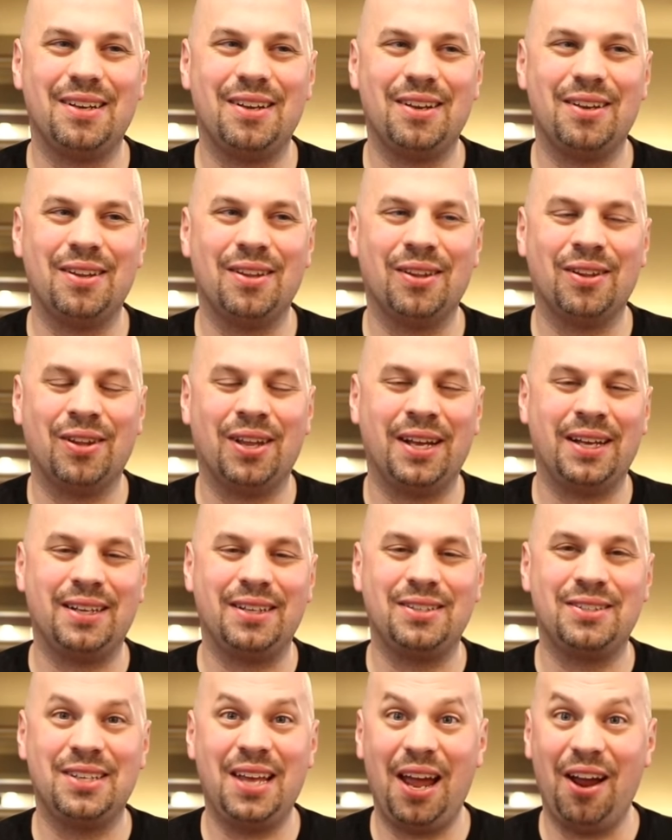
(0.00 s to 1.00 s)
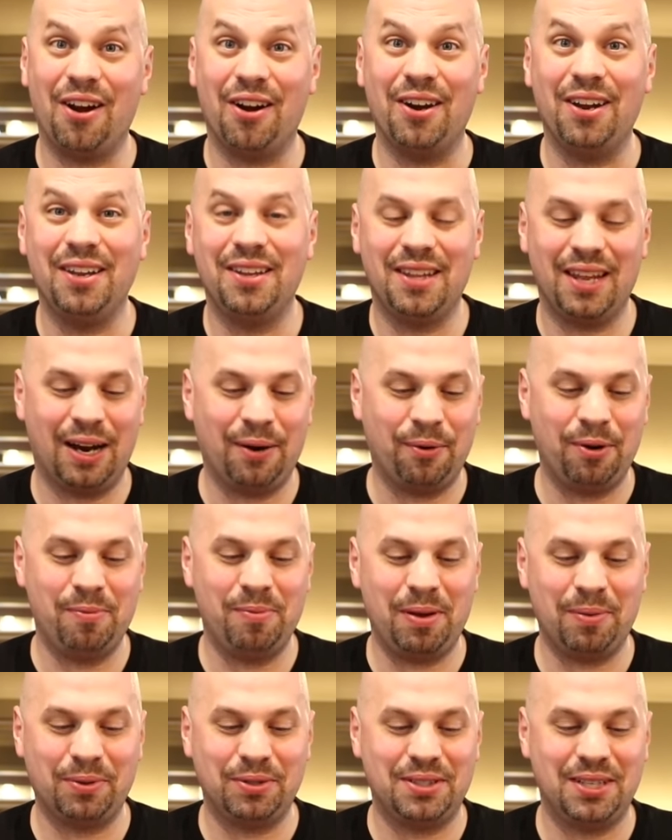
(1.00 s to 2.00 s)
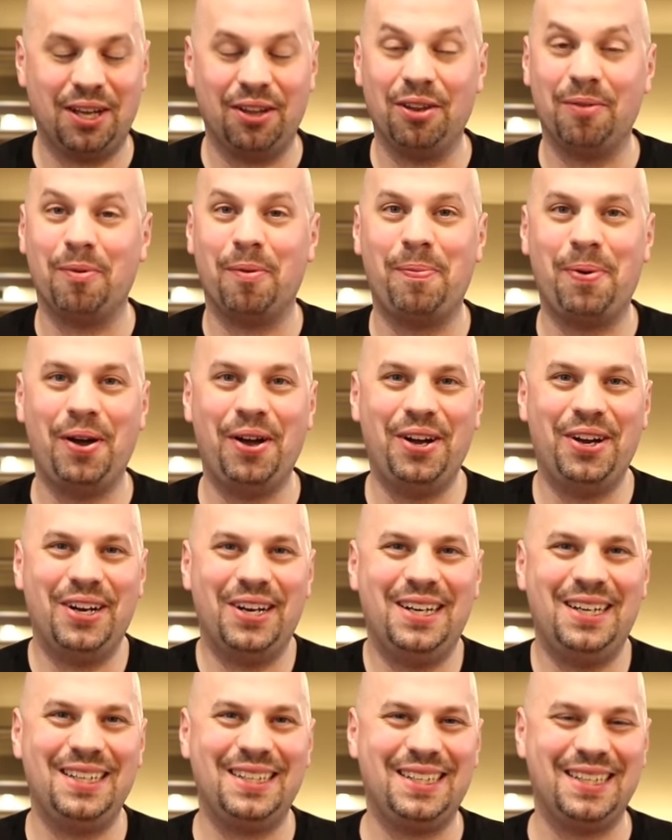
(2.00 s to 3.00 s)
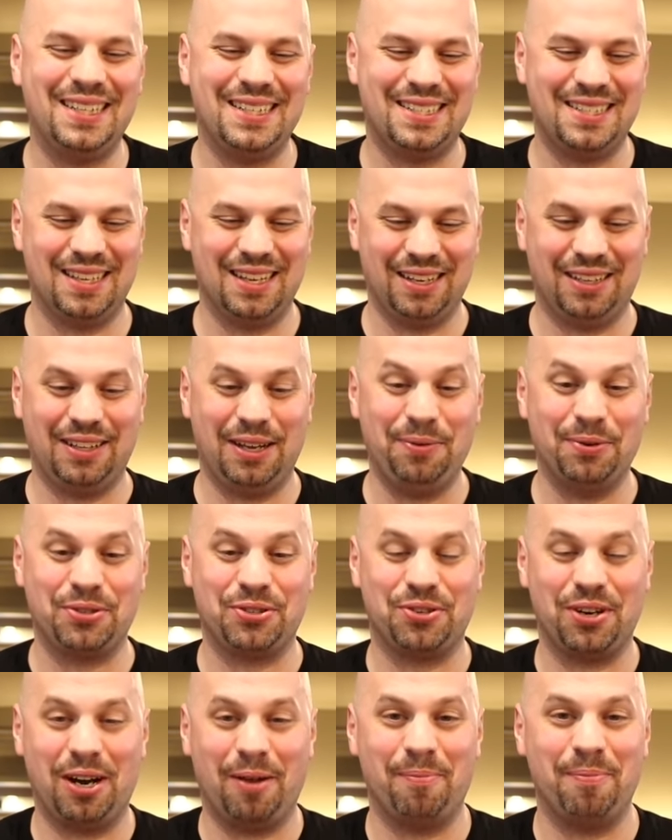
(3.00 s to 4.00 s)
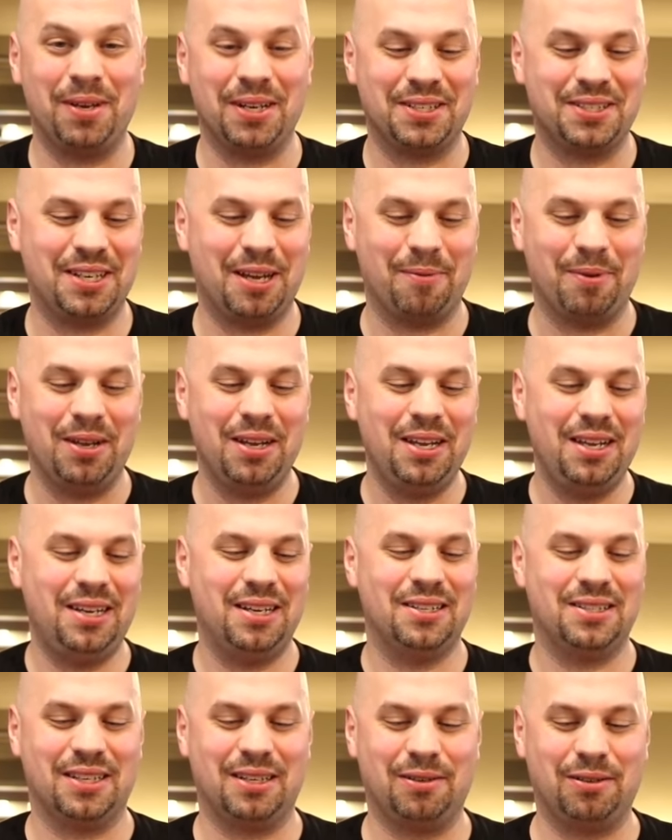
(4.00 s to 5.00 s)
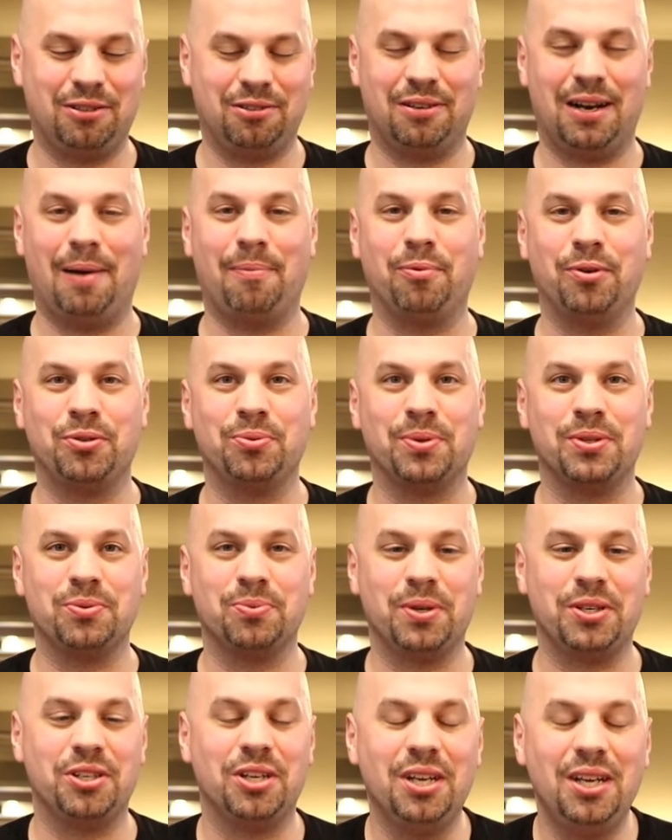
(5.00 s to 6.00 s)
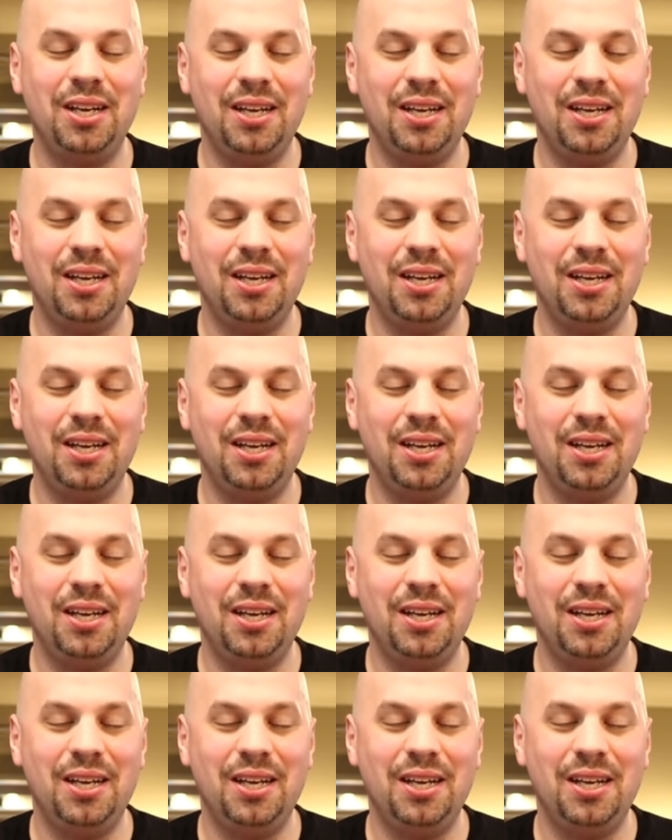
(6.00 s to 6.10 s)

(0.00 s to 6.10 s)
like scared that I wouldn't be able to tell them apart because like they were straight up mixed up. I was like, crap, which one's which?